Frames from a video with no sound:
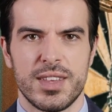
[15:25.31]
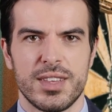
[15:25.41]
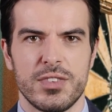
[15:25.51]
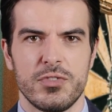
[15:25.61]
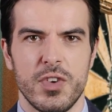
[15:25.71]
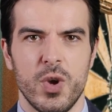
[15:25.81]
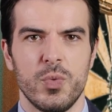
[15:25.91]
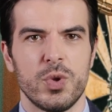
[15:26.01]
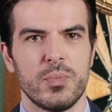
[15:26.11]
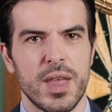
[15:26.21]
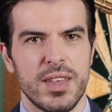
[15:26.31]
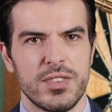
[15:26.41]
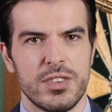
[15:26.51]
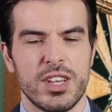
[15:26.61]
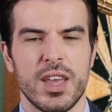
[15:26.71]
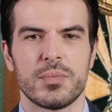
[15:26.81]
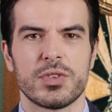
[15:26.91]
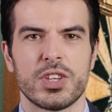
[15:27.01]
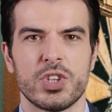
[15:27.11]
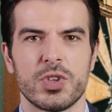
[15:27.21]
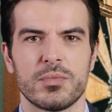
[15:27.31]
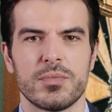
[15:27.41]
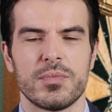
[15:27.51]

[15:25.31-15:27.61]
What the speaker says: to the following round of the competition.